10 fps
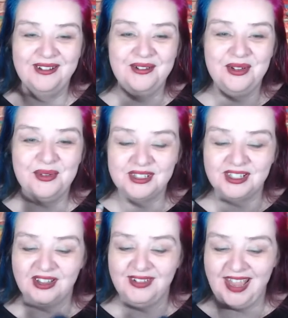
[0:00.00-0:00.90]
we always
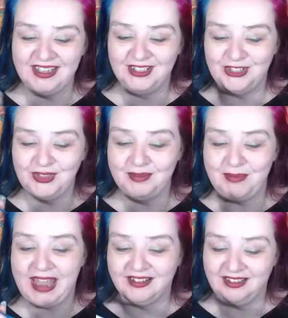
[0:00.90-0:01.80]
go yes, do the
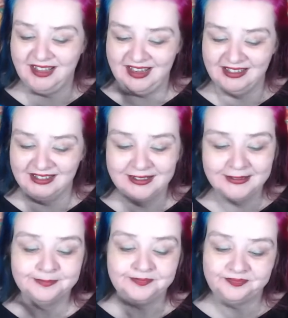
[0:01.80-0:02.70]
bad thing.
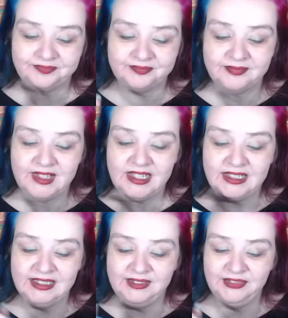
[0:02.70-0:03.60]

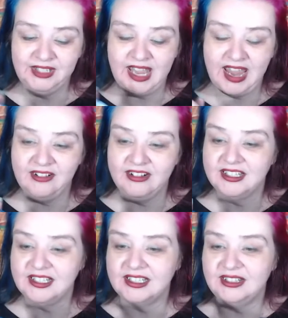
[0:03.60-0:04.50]
Live
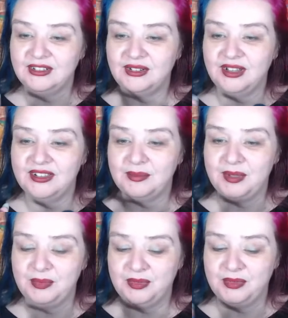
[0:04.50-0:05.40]
vicariously through other
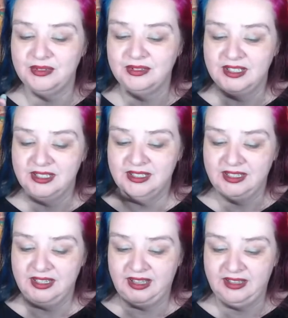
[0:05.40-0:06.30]
people
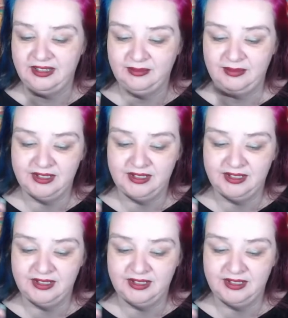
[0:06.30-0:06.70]
um,